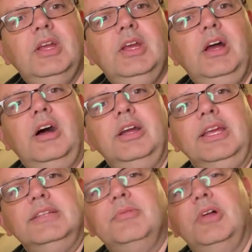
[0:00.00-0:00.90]
Oh,
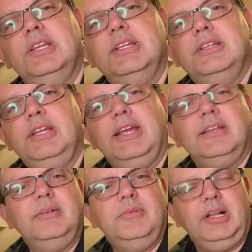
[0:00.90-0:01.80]
yes. Well, I did. Yeah.
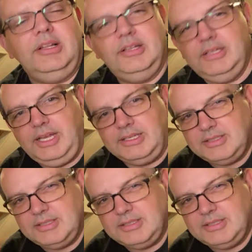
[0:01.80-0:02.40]
Well, yes.